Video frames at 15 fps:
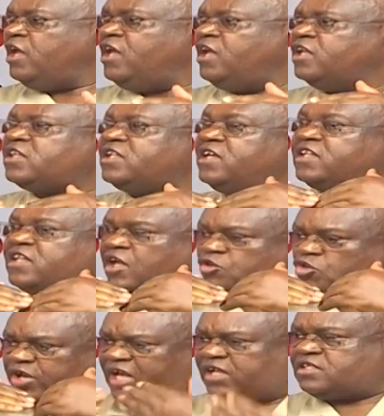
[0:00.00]
it
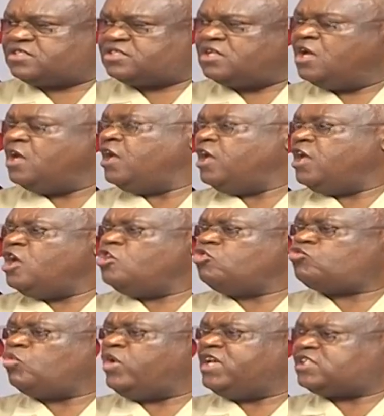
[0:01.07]
deteriorates
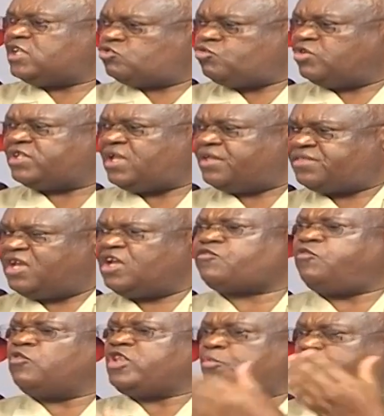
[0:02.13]
into a security threat
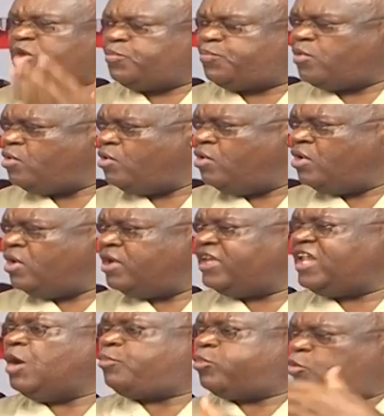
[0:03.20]
for the people,
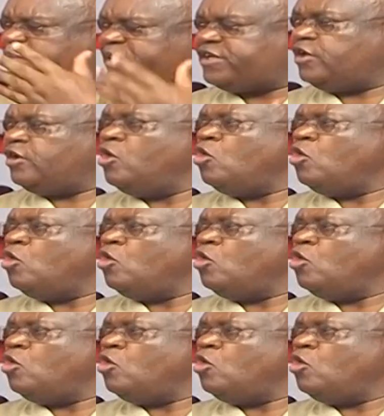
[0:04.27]
their property.